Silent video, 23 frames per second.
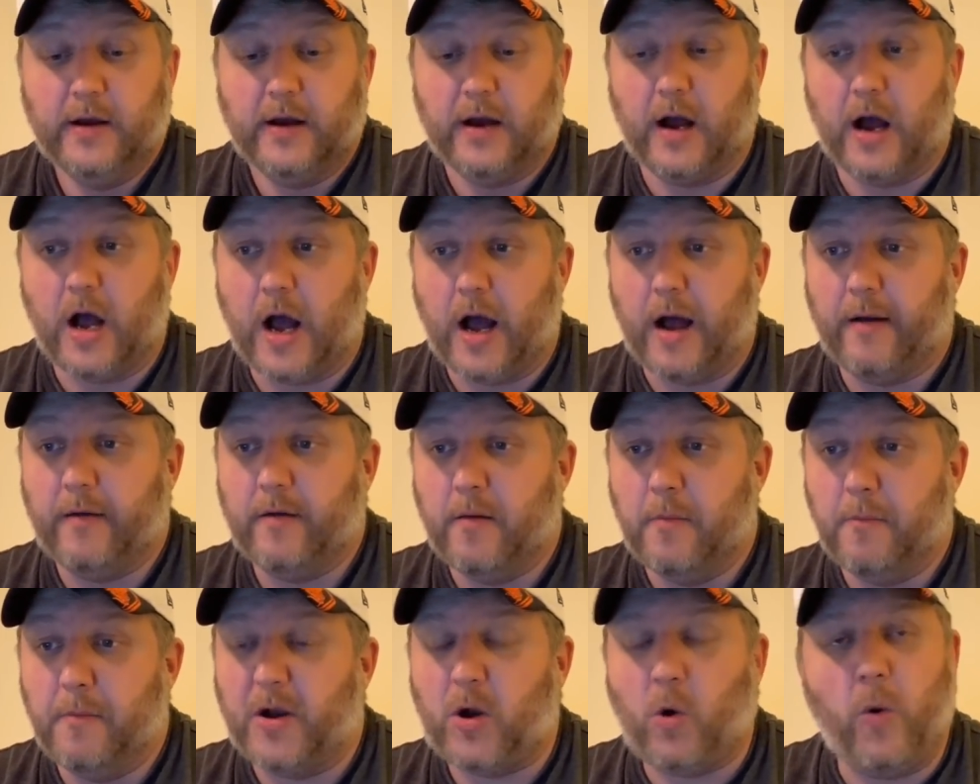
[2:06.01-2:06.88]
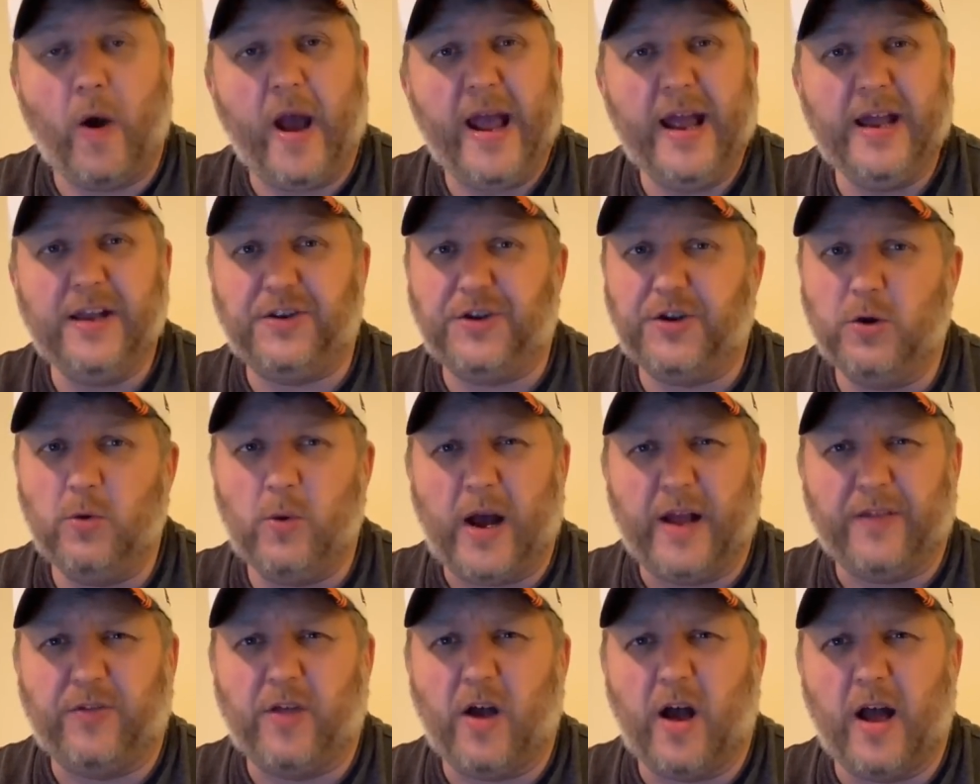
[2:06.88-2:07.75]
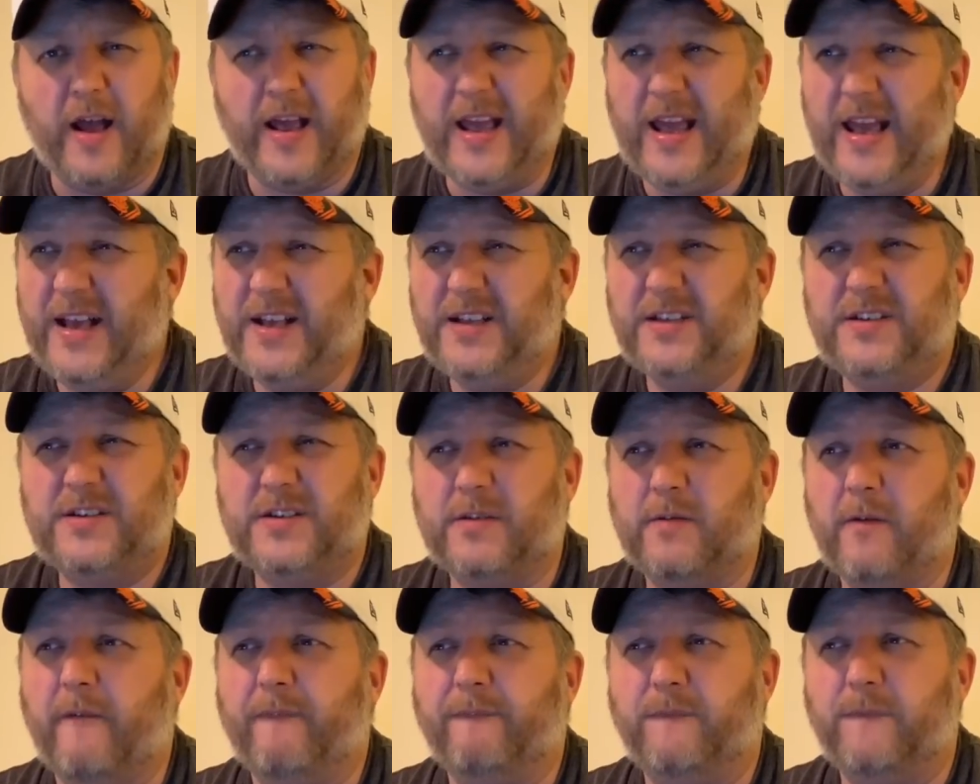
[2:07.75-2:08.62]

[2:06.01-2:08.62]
McQuaid, too, I thought he's,